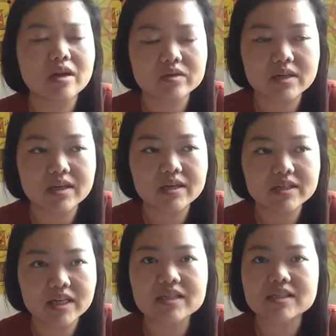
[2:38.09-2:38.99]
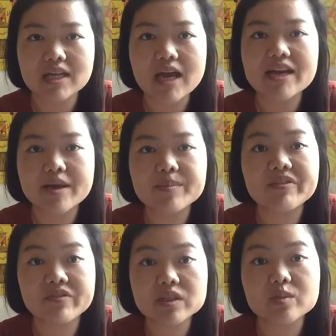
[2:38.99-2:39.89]
I was like, yes, I am
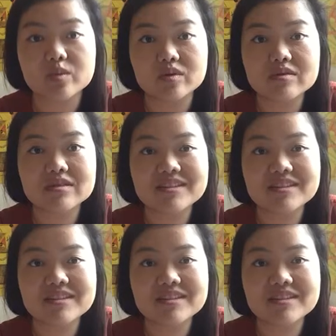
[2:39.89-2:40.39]
invisible.